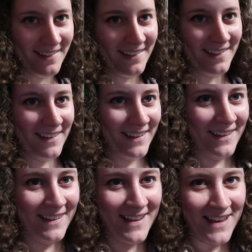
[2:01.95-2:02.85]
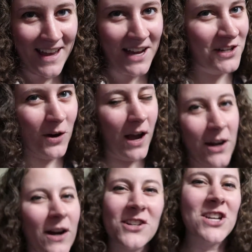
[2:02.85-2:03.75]
You just don't want I don't
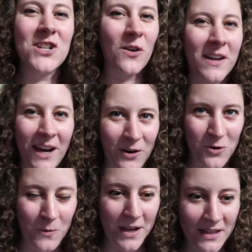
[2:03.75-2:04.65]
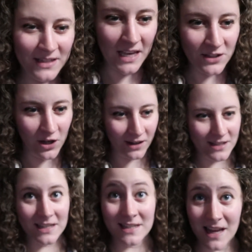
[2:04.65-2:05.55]
I don't actually don't care who wins as long
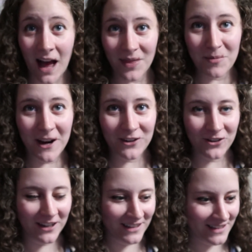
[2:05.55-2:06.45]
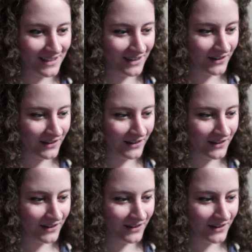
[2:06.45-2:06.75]
as it's not the Patriots.